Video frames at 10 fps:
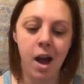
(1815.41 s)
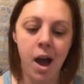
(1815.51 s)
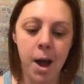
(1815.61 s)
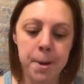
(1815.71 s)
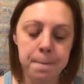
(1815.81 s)

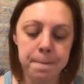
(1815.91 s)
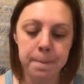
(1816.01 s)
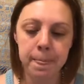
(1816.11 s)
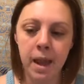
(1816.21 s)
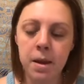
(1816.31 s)

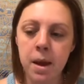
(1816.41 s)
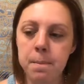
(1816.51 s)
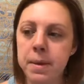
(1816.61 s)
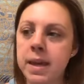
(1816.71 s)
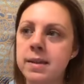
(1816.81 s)

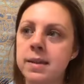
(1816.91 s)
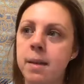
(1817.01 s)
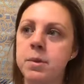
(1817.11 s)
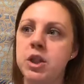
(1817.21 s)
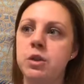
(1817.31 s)
And peace
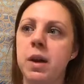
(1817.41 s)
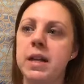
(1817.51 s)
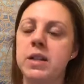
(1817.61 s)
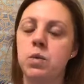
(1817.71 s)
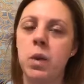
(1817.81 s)
comes to
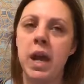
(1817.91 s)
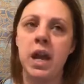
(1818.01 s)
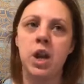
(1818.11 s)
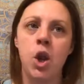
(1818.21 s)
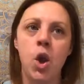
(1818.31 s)
us
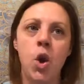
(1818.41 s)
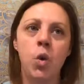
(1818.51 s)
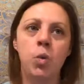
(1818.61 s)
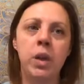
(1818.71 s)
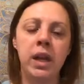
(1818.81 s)
when
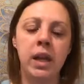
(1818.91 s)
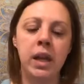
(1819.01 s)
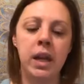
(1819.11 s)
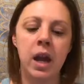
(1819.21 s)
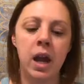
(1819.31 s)

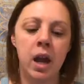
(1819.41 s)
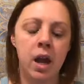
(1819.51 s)
we